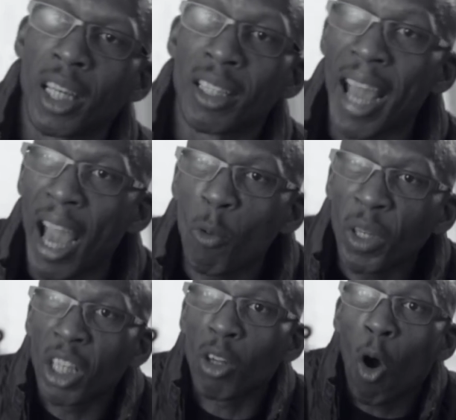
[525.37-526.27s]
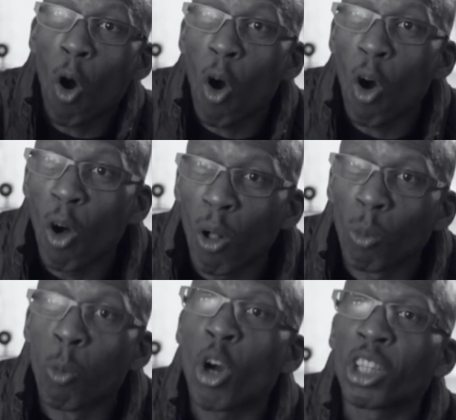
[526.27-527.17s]
Now we can all
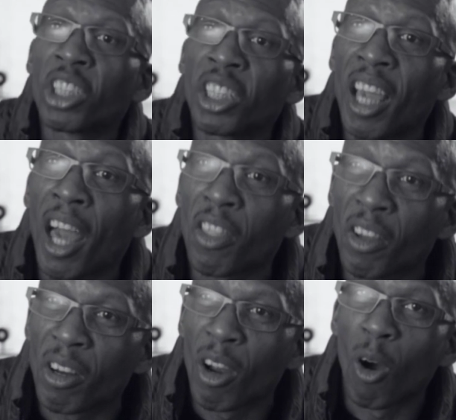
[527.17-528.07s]
work together